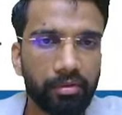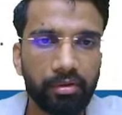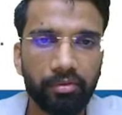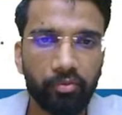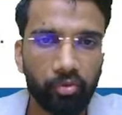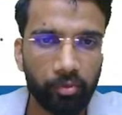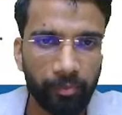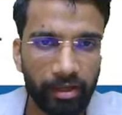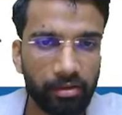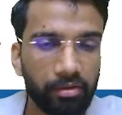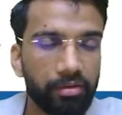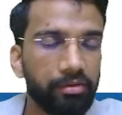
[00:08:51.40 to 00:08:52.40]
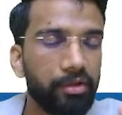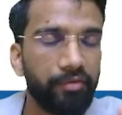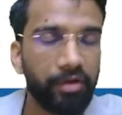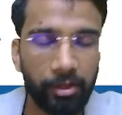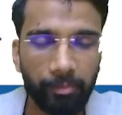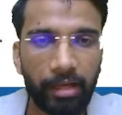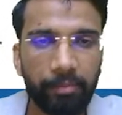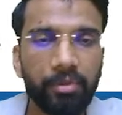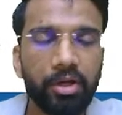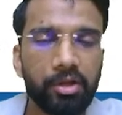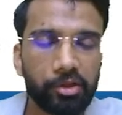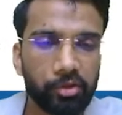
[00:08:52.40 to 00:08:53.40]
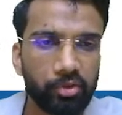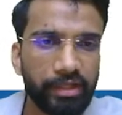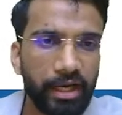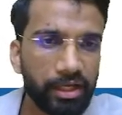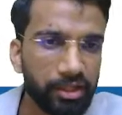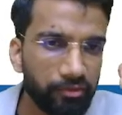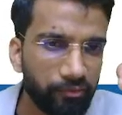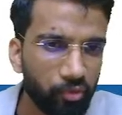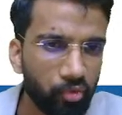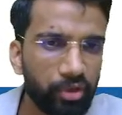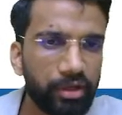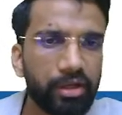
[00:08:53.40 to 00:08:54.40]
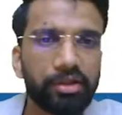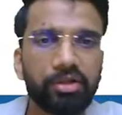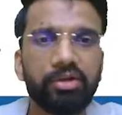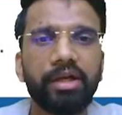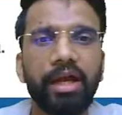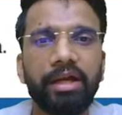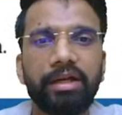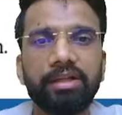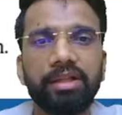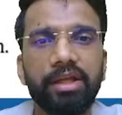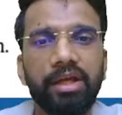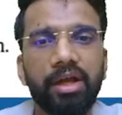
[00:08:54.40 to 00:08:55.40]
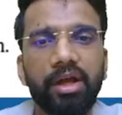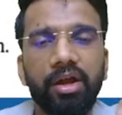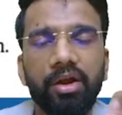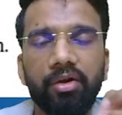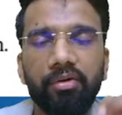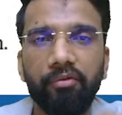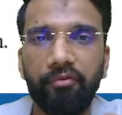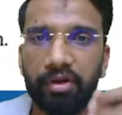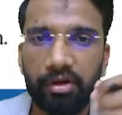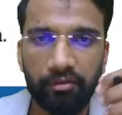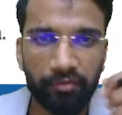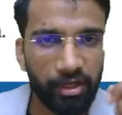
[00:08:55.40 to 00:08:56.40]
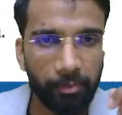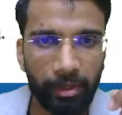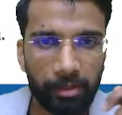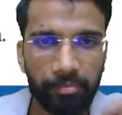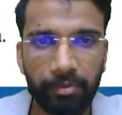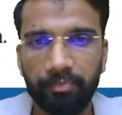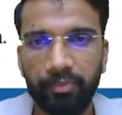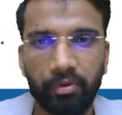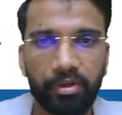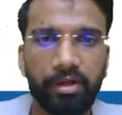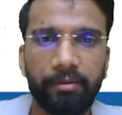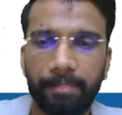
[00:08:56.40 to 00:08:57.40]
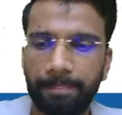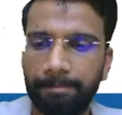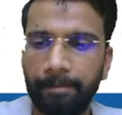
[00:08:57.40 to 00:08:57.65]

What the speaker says: windpipe, so that the food doesn't enter the windpipe. Okay.